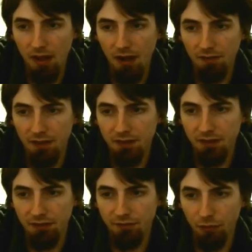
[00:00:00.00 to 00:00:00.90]
and I think it's
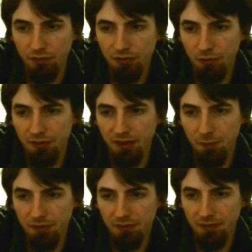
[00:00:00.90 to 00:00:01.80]
like 4 stories
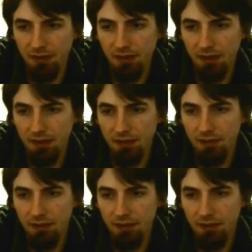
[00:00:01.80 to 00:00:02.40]
up or something like that.